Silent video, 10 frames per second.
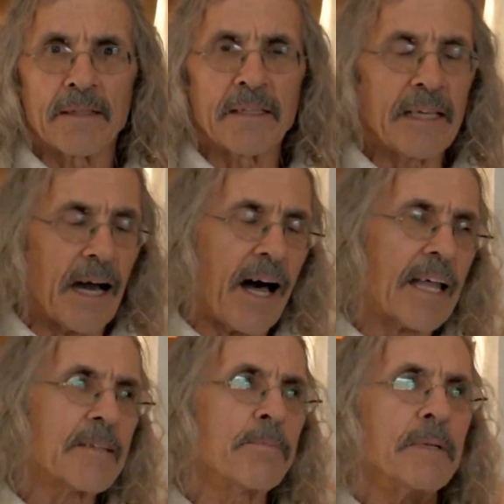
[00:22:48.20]
The
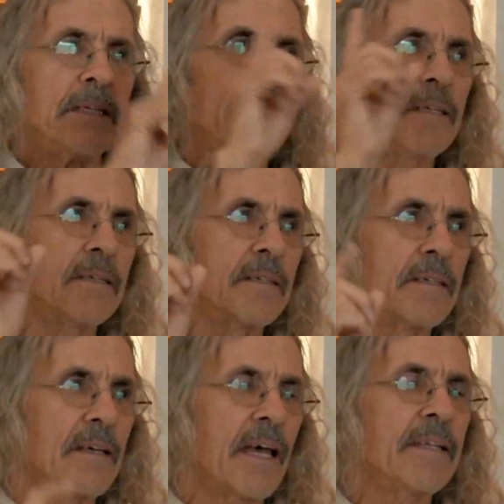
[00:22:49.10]
Atman,
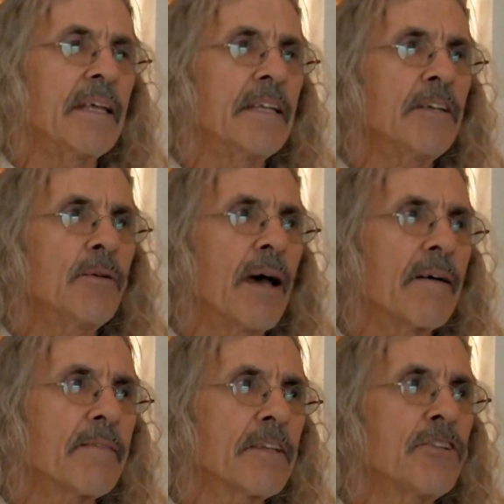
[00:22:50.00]
and then you
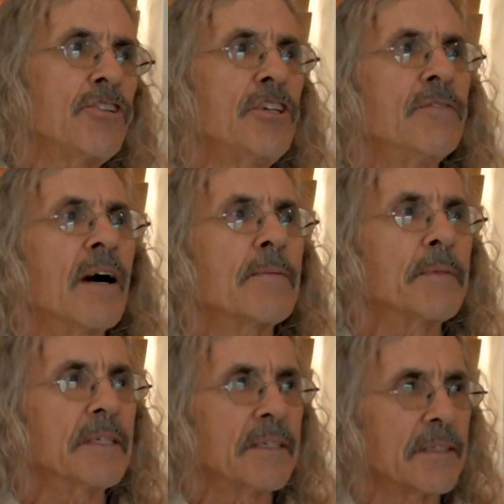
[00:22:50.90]
have the Jivatman.